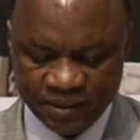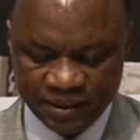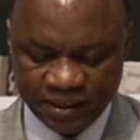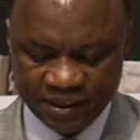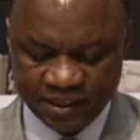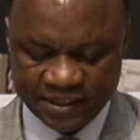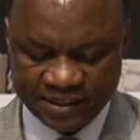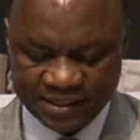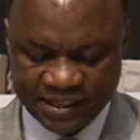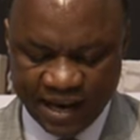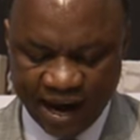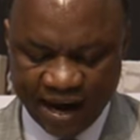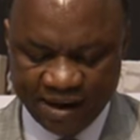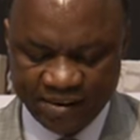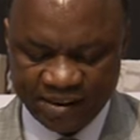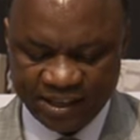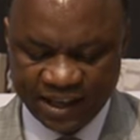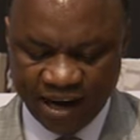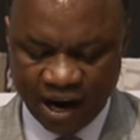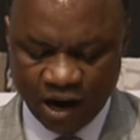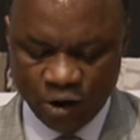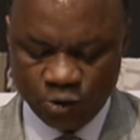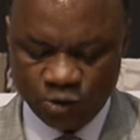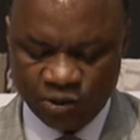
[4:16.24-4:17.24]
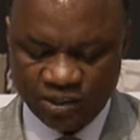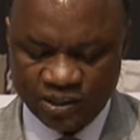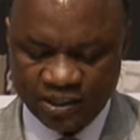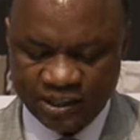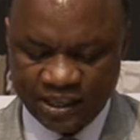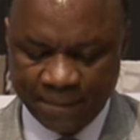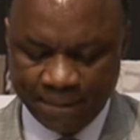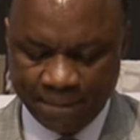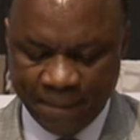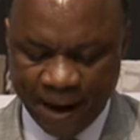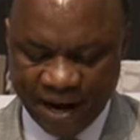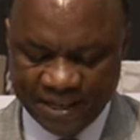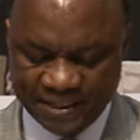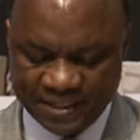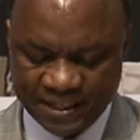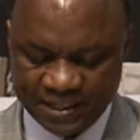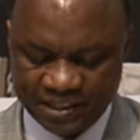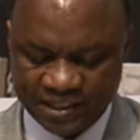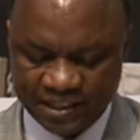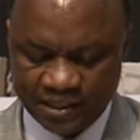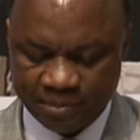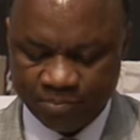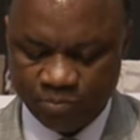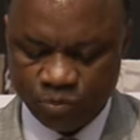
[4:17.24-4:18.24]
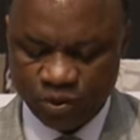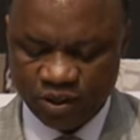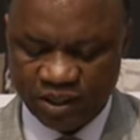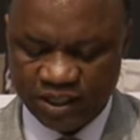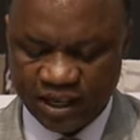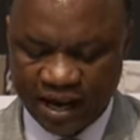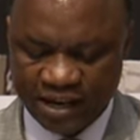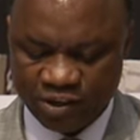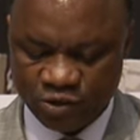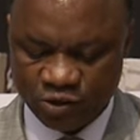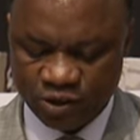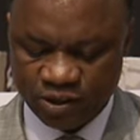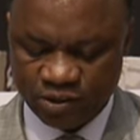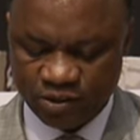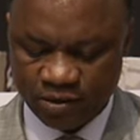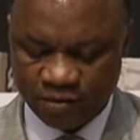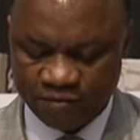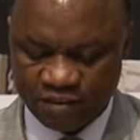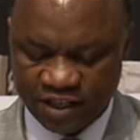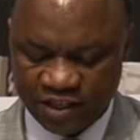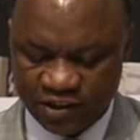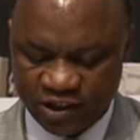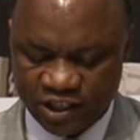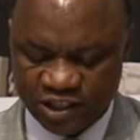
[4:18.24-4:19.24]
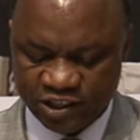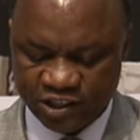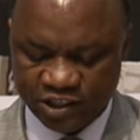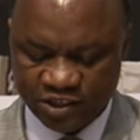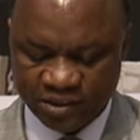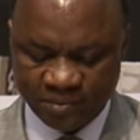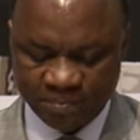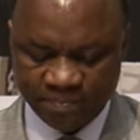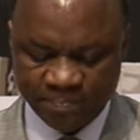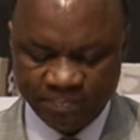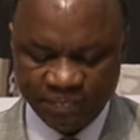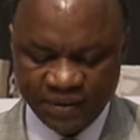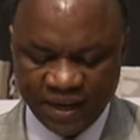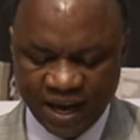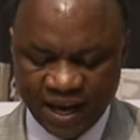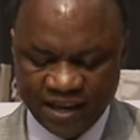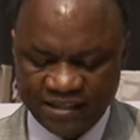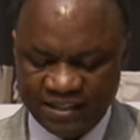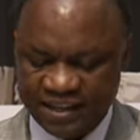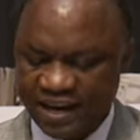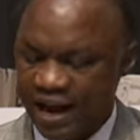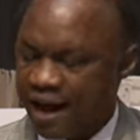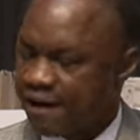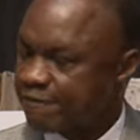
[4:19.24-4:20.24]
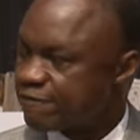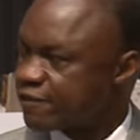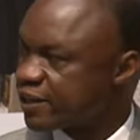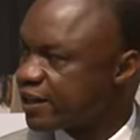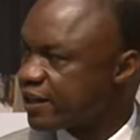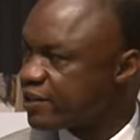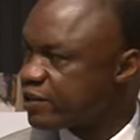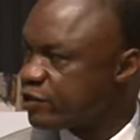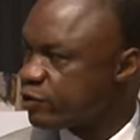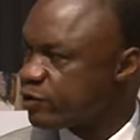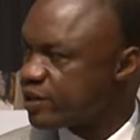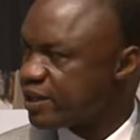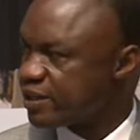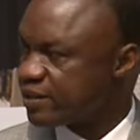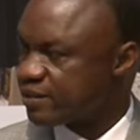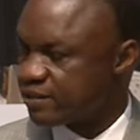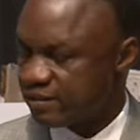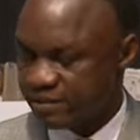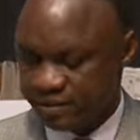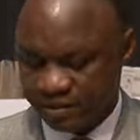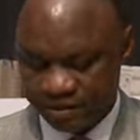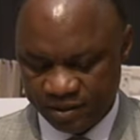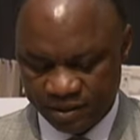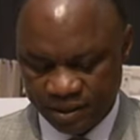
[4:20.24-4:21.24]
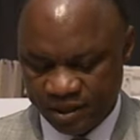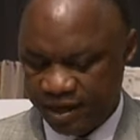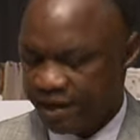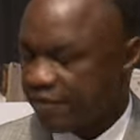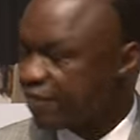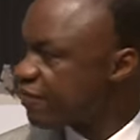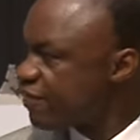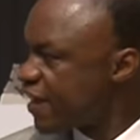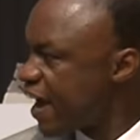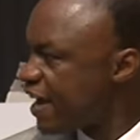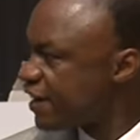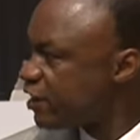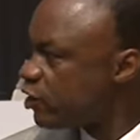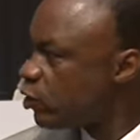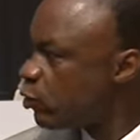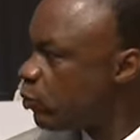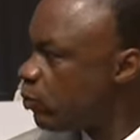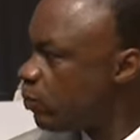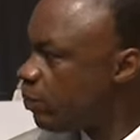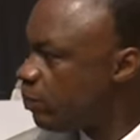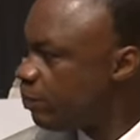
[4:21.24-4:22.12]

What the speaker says: is carrying out in partnership with countries of the region and the African Union. Thank you.